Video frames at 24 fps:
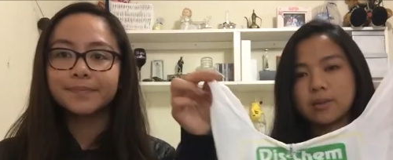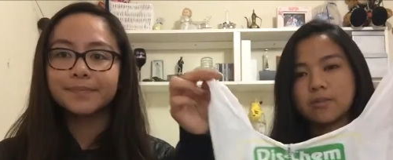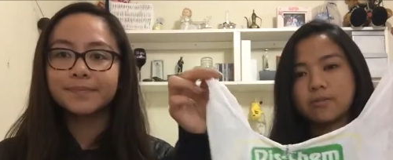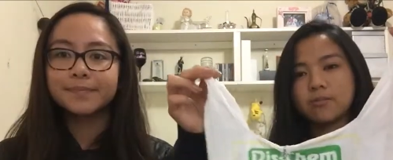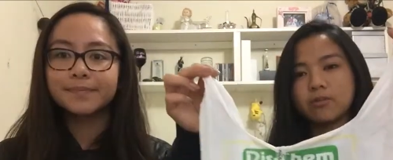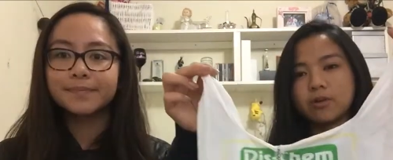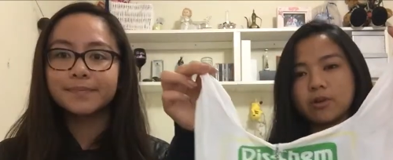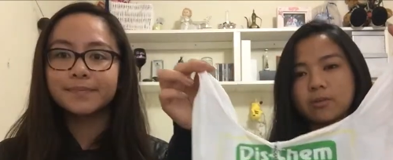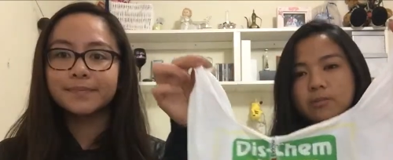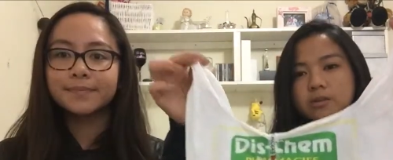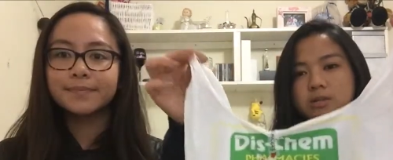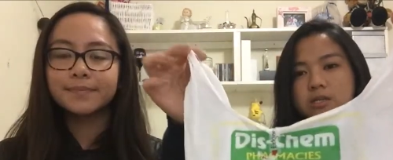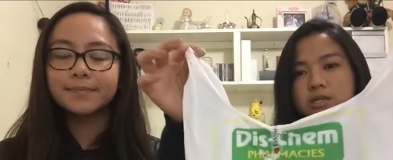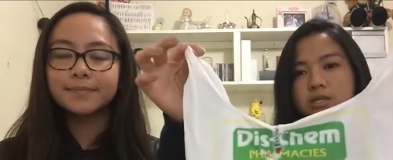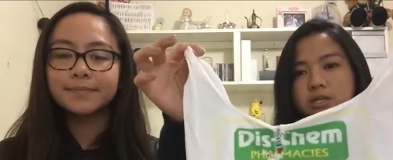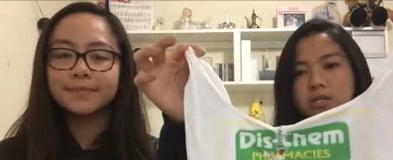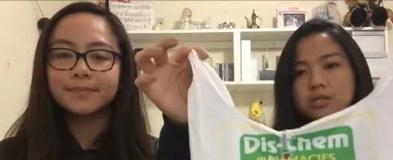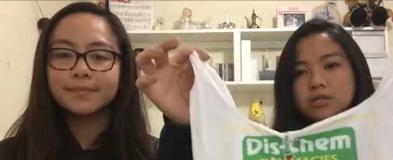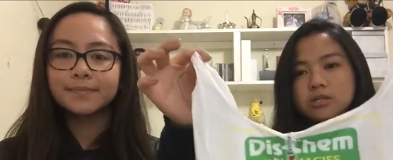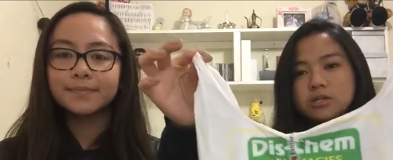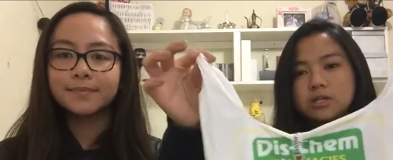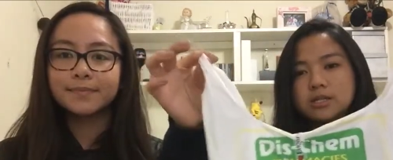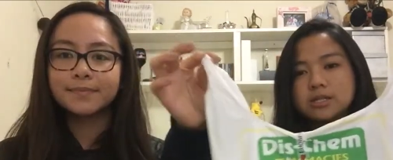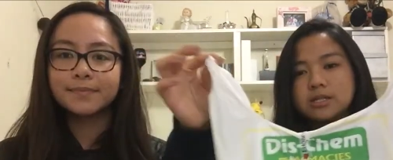Speaker 1: Kim Pharmacy,
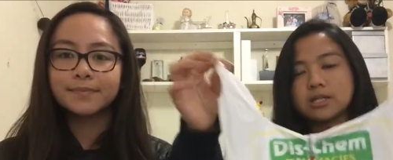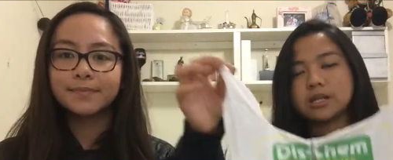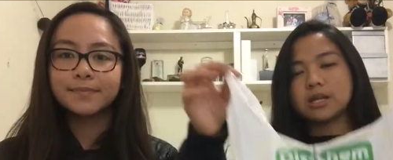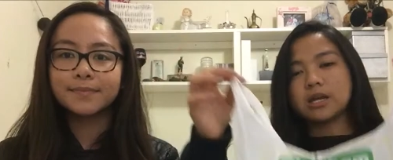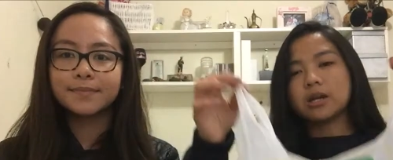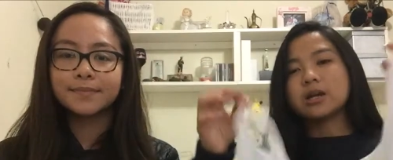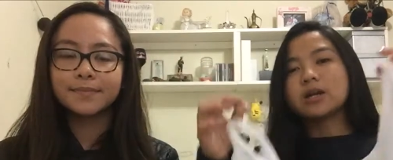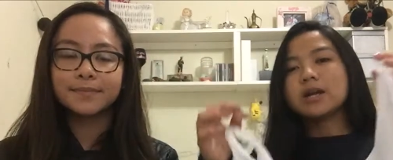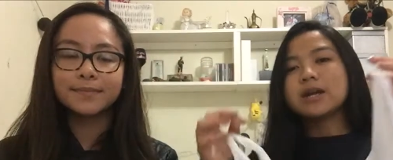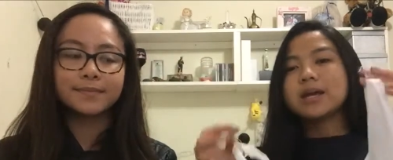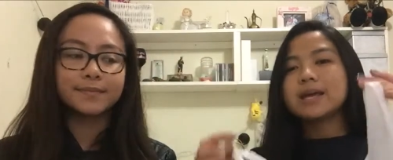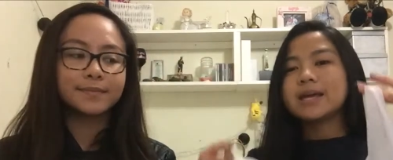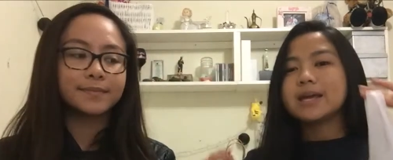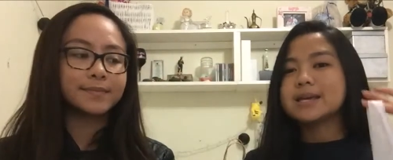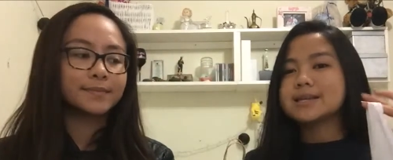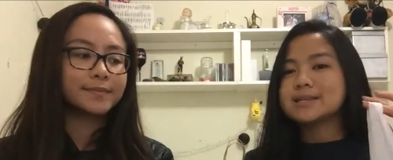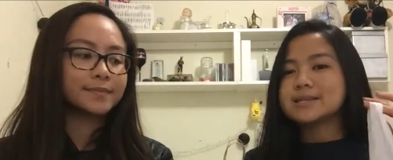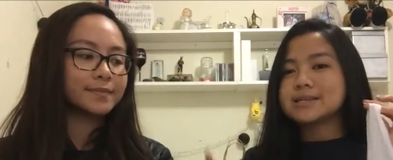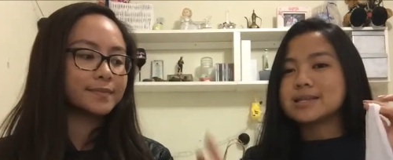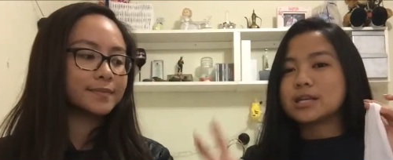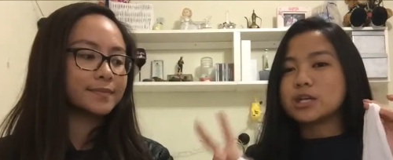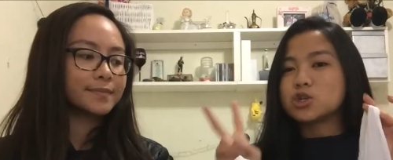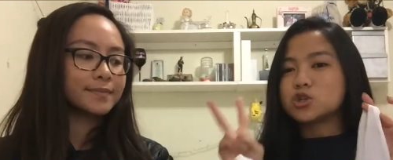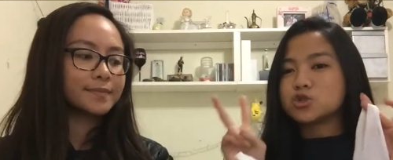as you can see there, is
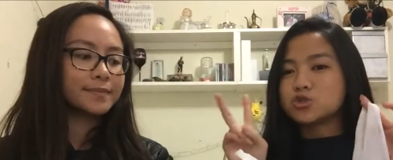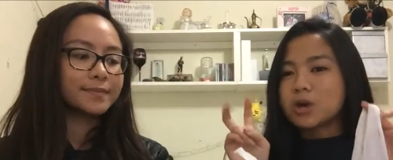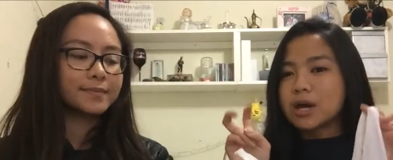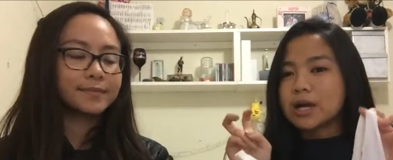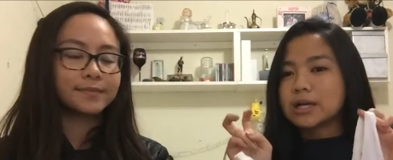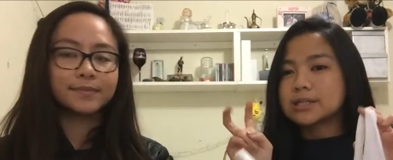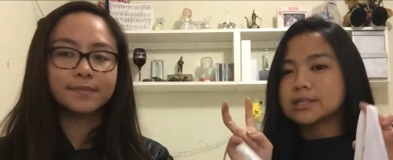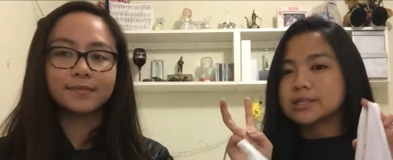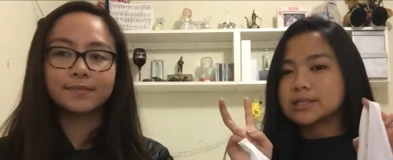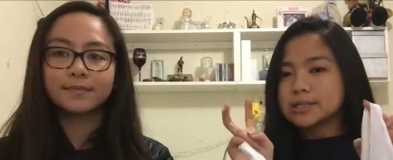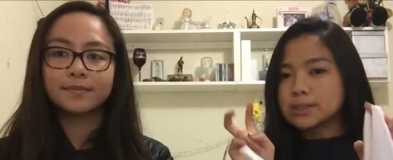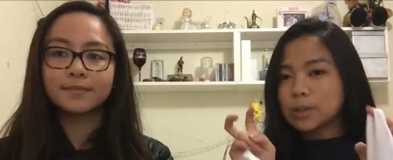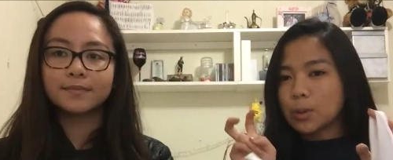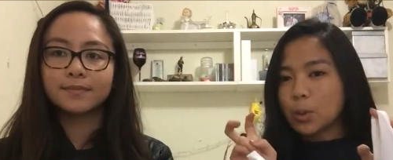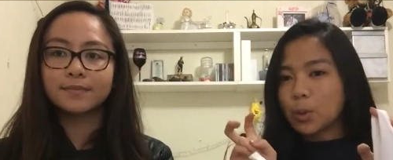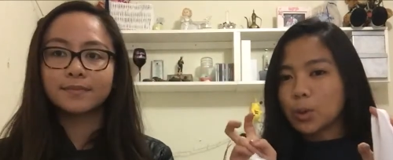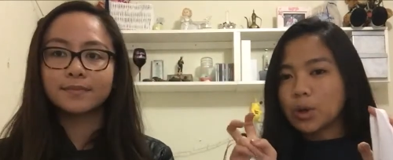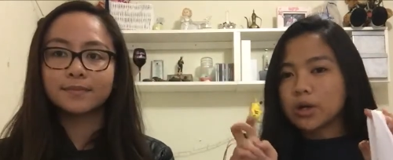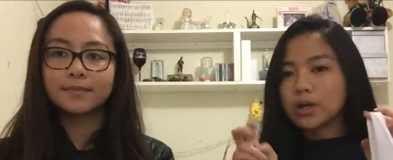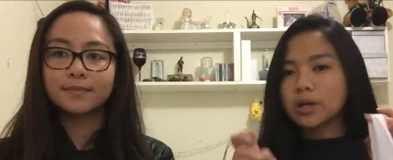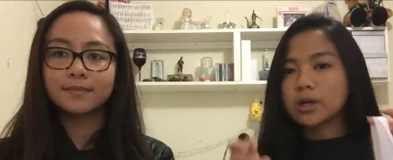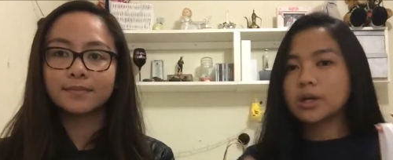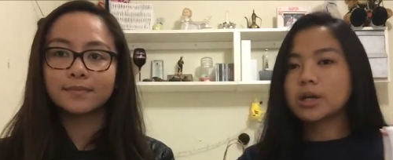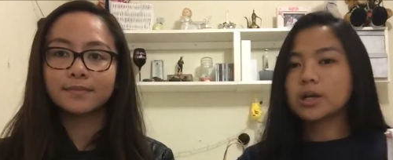the
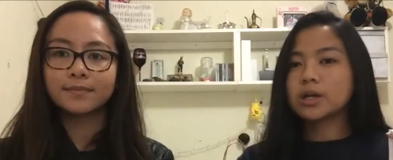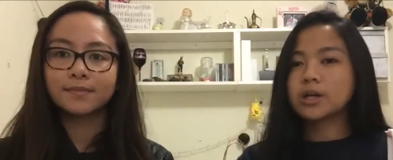drugstore.